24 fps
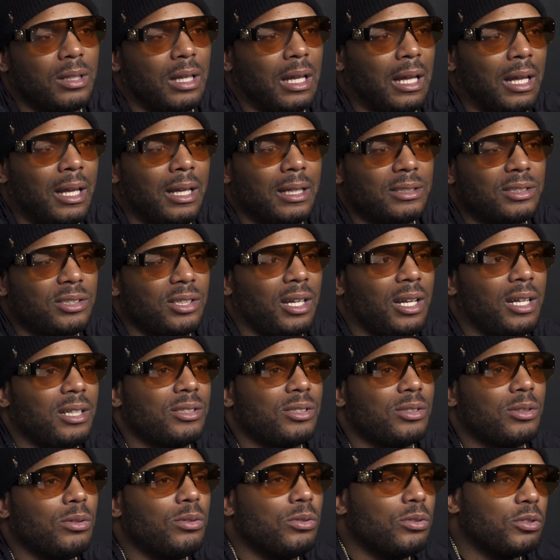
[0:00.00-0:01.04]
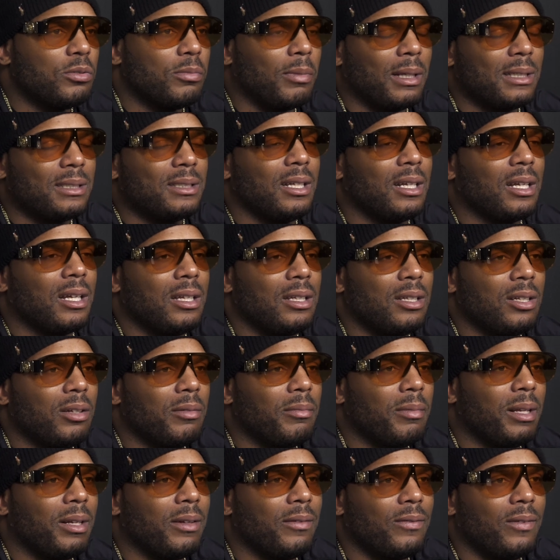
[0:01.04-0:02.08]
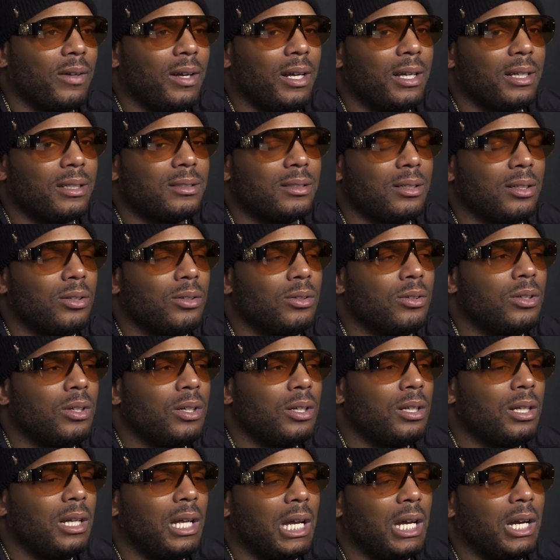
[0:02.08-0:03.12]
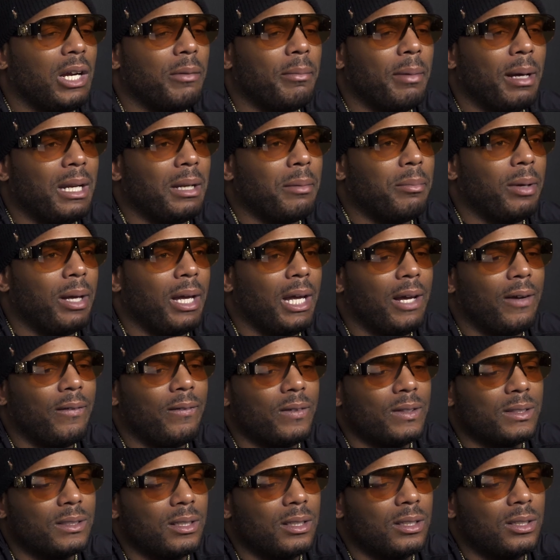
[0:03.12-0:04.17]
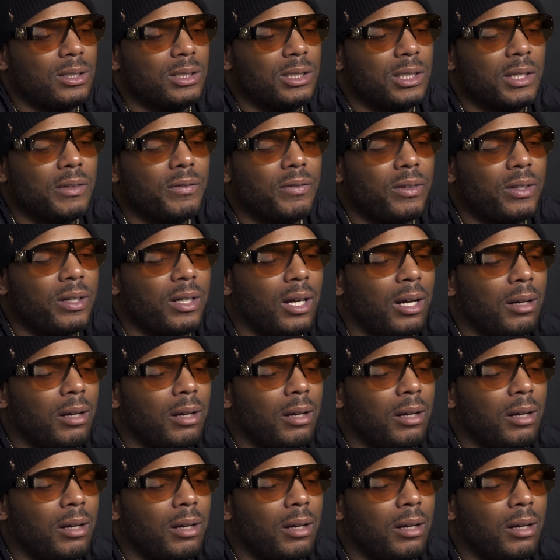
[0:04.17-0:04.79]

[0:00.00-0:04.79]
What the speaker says: I had changed schools my second year, matter of fact. So everybody's path is a little different.